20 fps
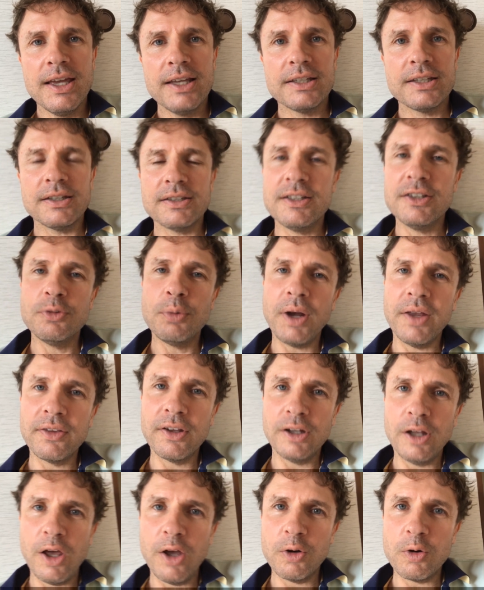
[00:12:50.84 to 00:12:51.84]
So she's rung
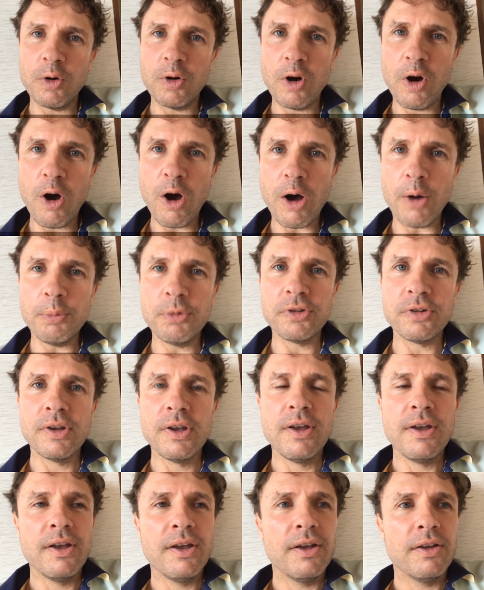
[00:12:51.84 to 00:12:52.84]
the local cops,
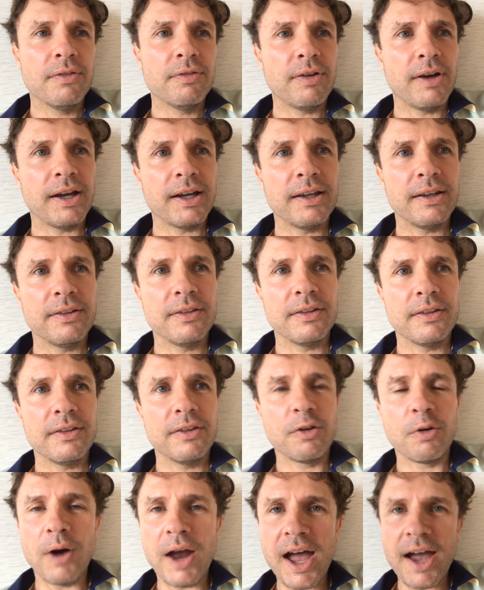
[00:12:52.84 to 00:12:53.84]
fucking
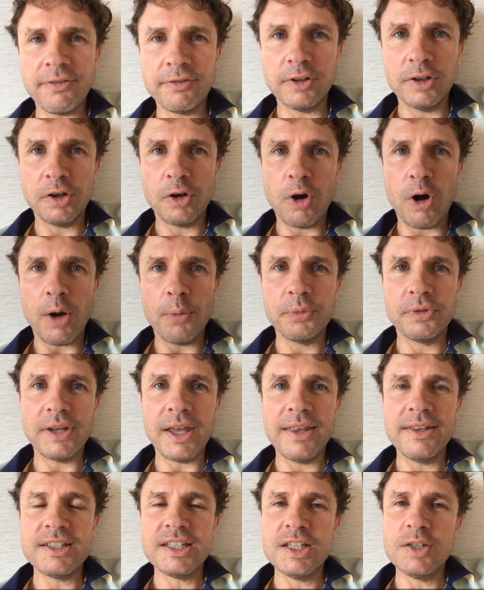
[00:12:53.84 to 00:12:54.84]
the Grafton cops,
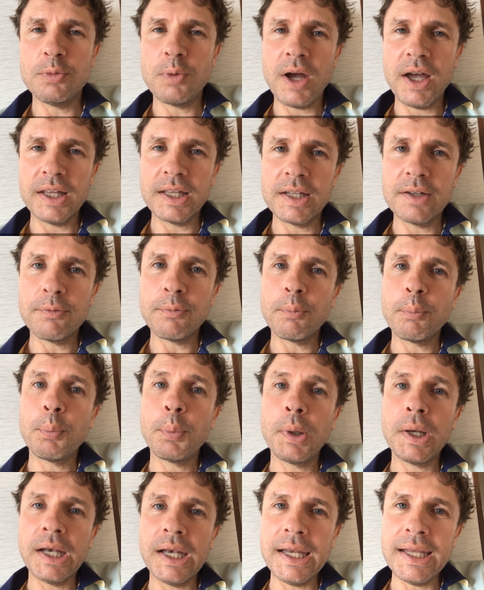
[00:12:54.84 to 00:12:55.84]
and she's rung the
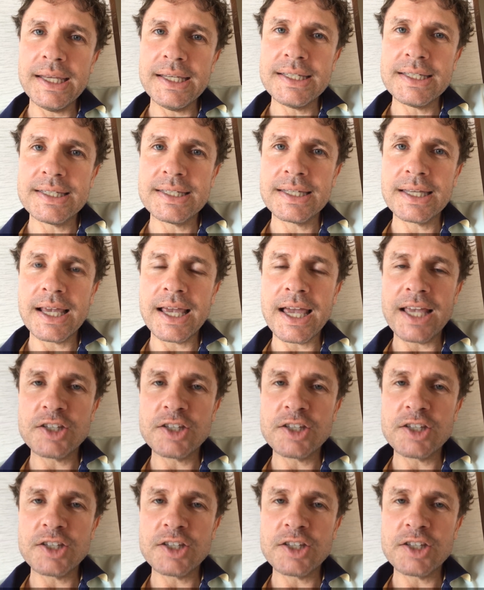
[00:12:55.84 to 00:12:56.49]
police,